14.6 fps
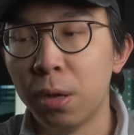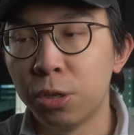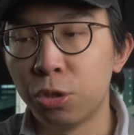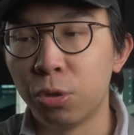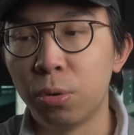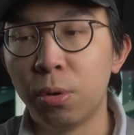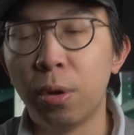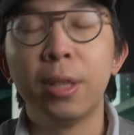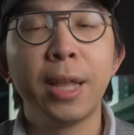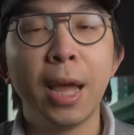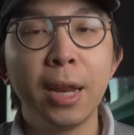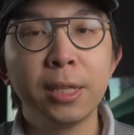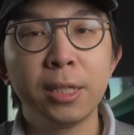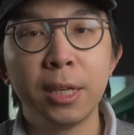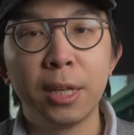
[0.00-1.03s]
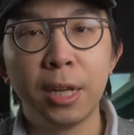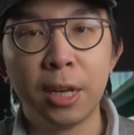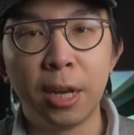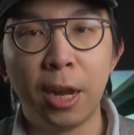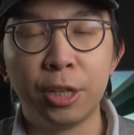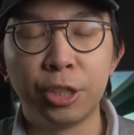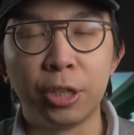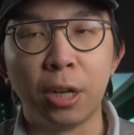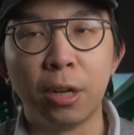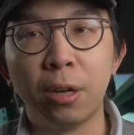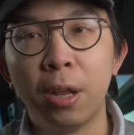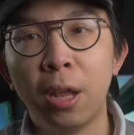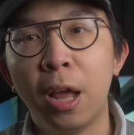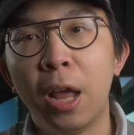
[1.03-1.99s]
So that is it in a
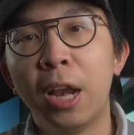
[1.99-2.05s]
nutshell.